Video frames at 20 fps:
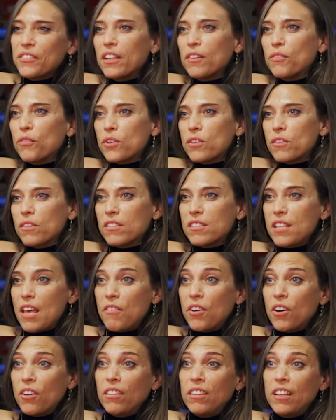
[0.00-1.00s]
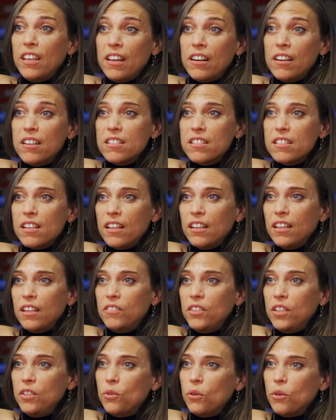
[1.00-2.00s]
For several years, I
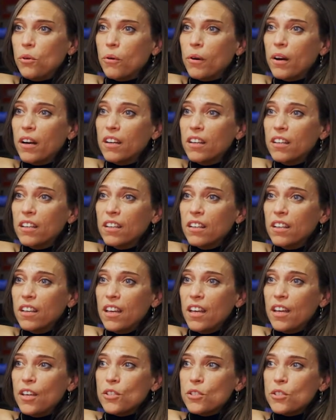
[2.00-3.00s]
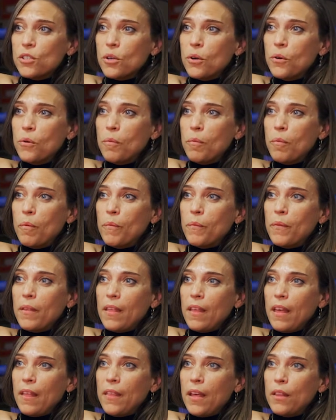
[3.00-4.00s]
lived in New York. So
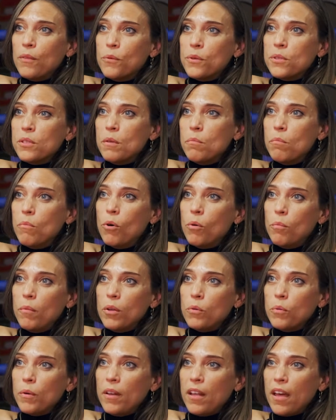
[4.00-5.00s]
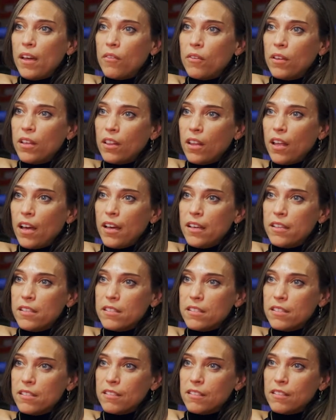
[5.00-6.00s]
that was the moment when I
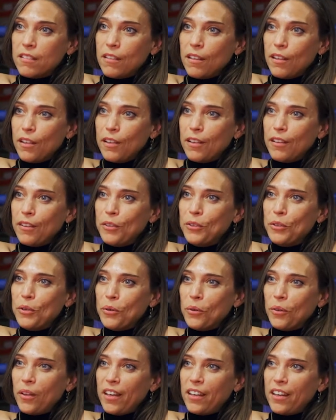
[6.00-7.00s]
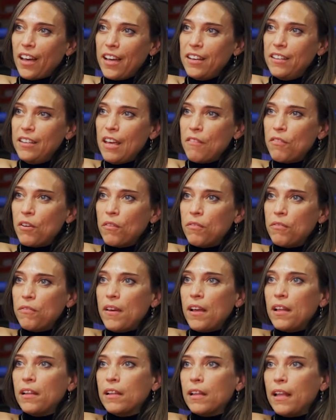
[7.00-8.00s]
realized, you know, like I never
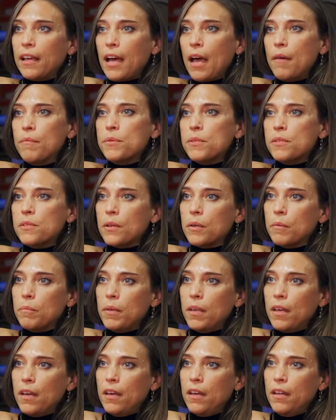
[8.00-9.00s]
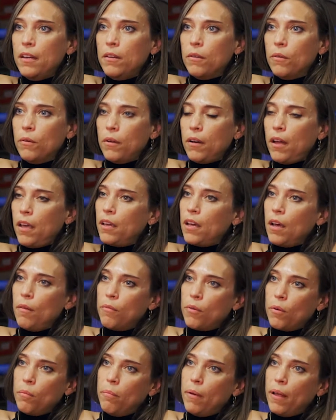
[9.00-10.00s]
felt like I'm Serbian or I come
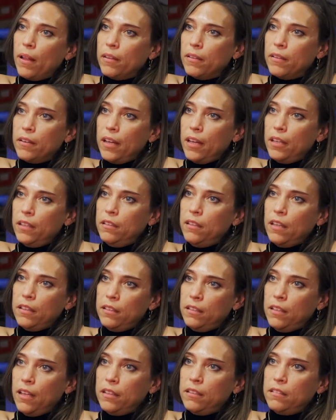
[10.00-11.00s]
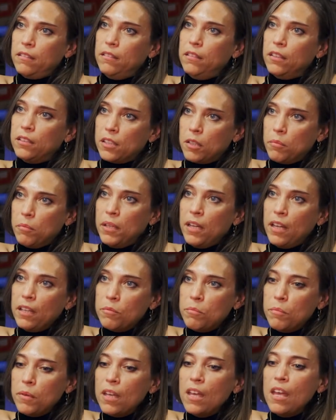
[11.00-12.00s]
from Belgrade, that
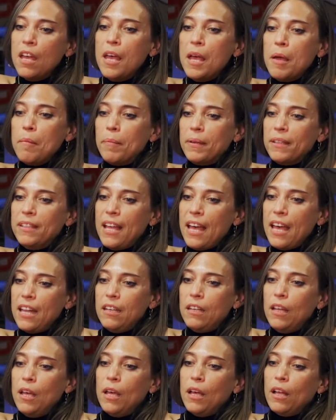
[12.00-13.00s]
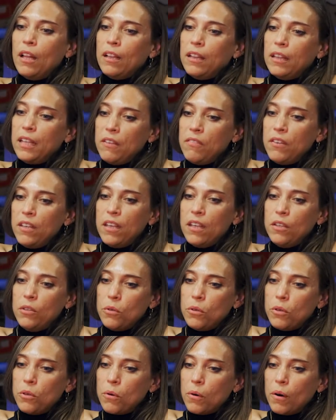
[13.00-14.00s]
determinate me. But then living in
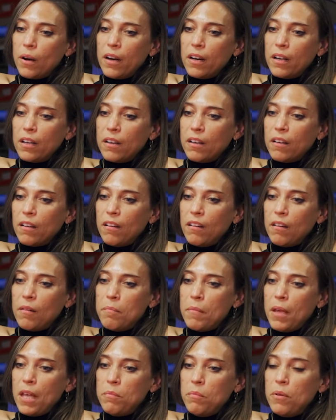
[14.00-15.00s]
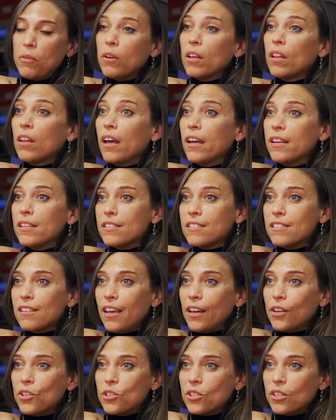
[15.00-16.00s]
New York made me realize
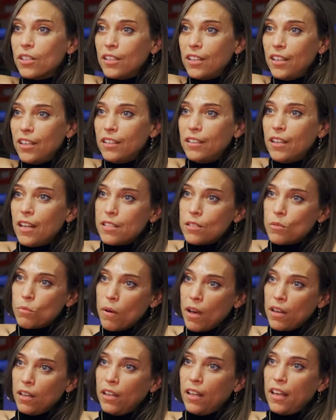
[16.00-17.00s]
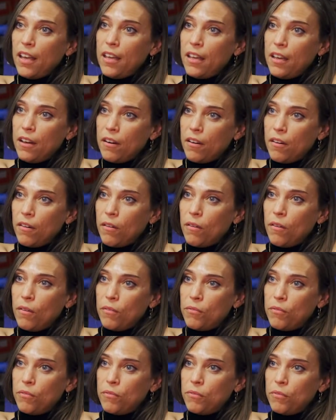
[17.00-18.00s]
actually that's one layer
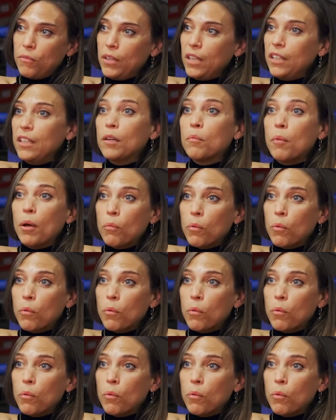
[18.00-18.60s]
of reading my